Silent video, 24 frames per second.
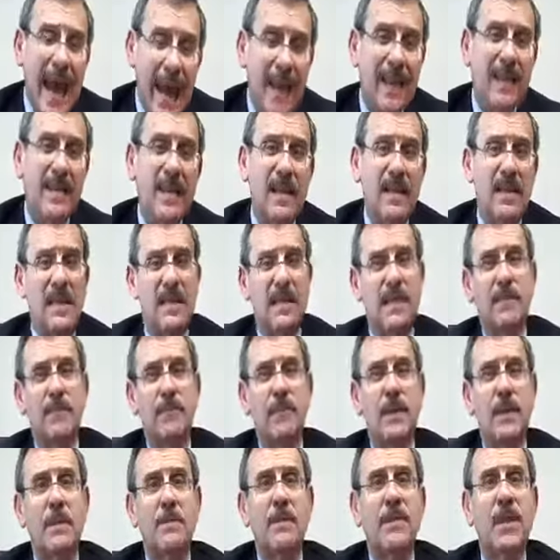and the
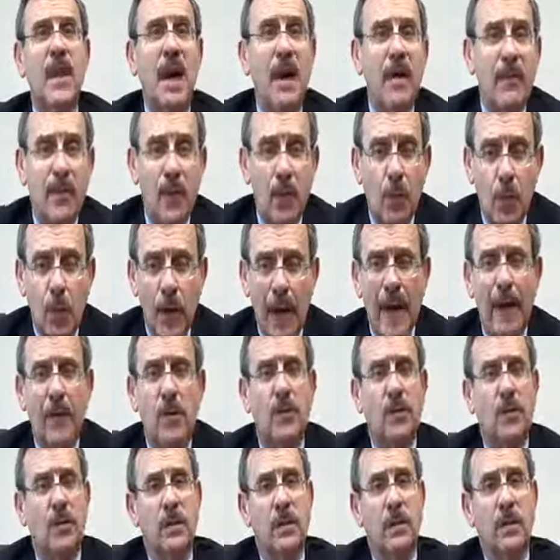symptoms of
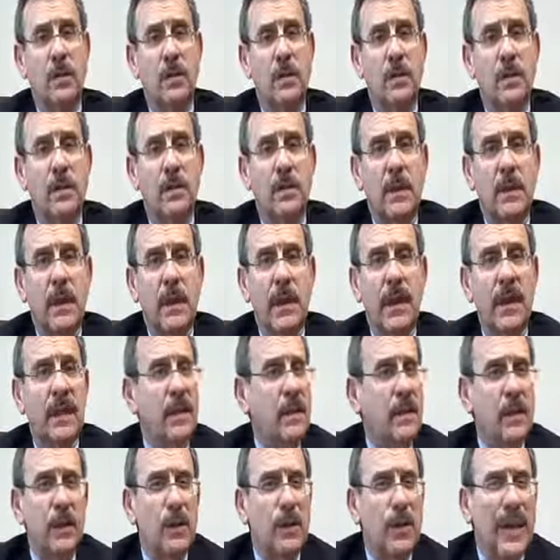arousal,
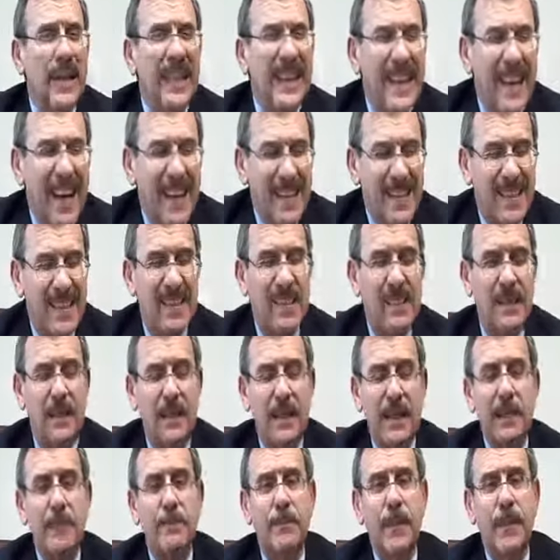including not
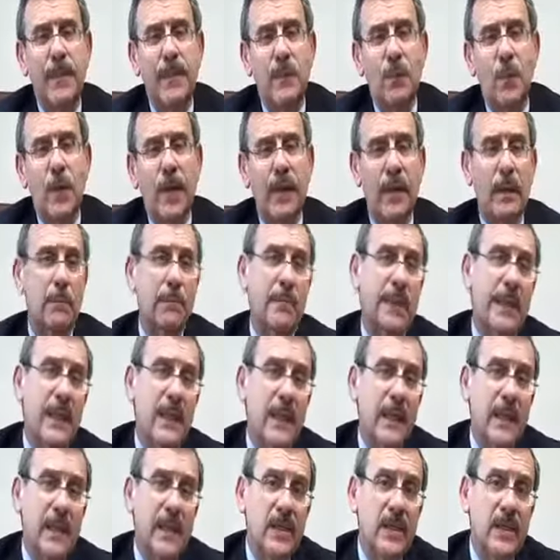sleeping well,
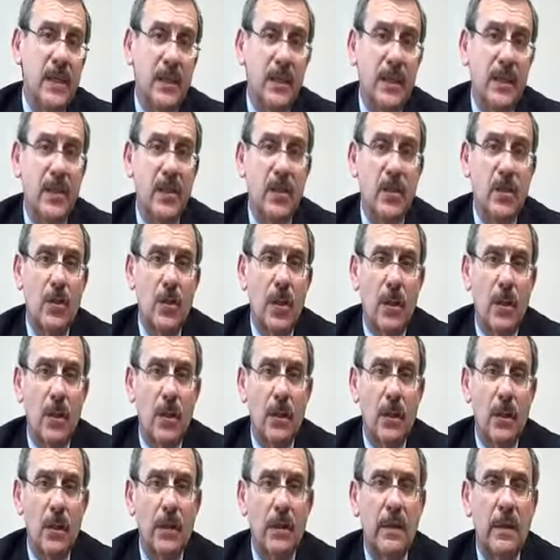being easily
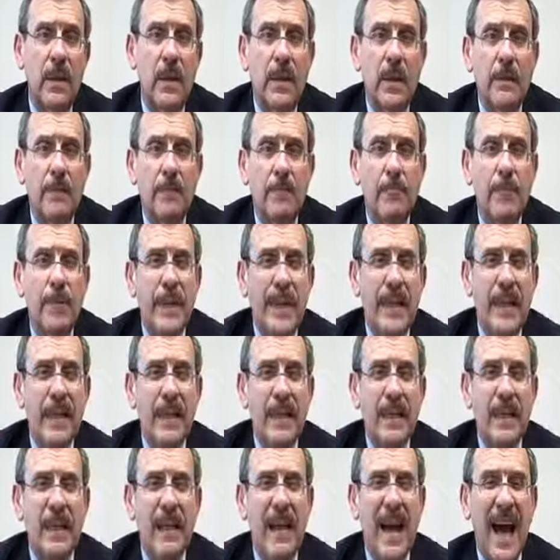startled,
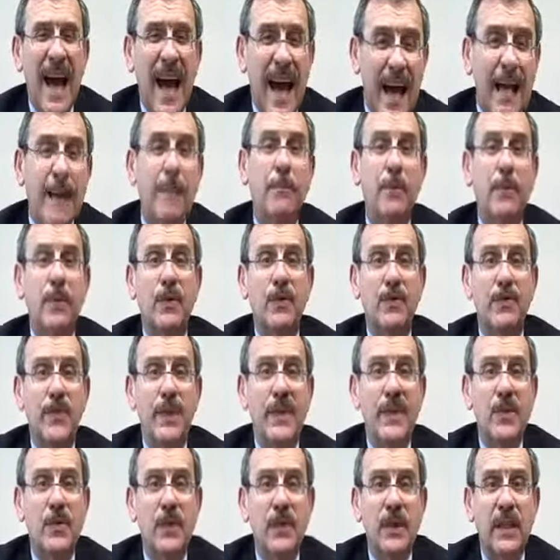being
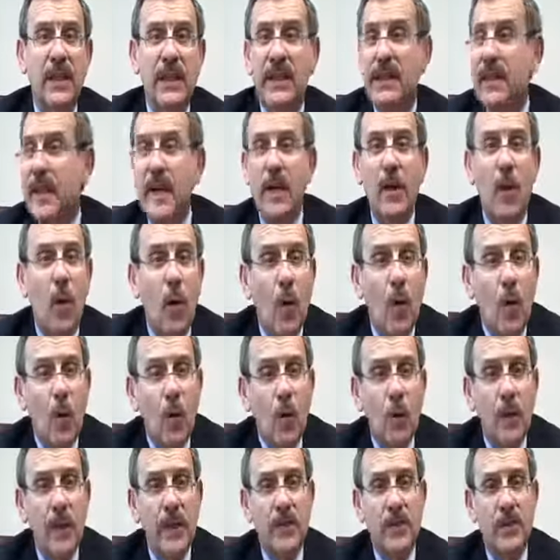hypervigilant and
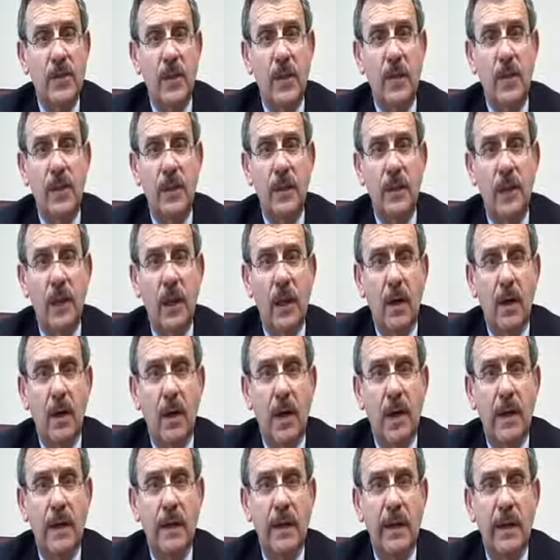always on
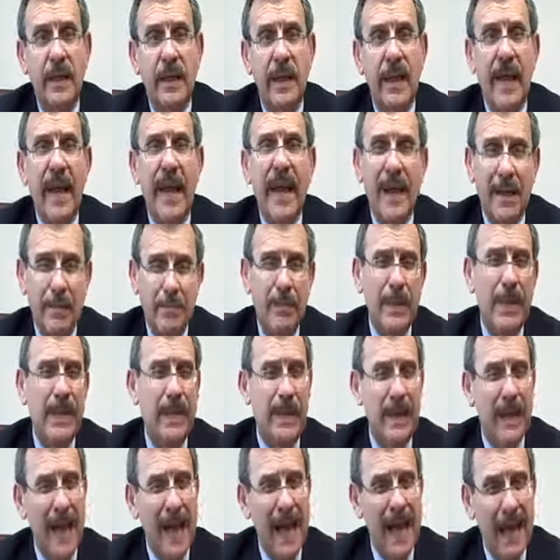guard, and
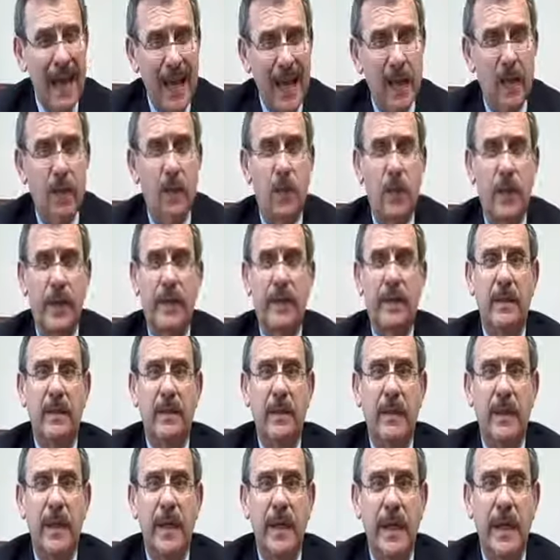being angry
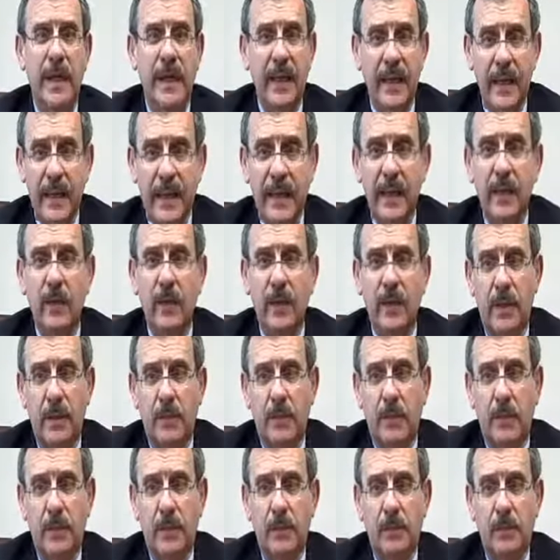and
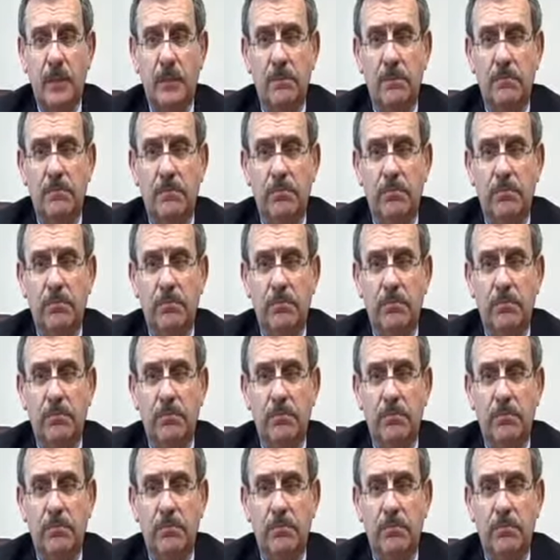irritable.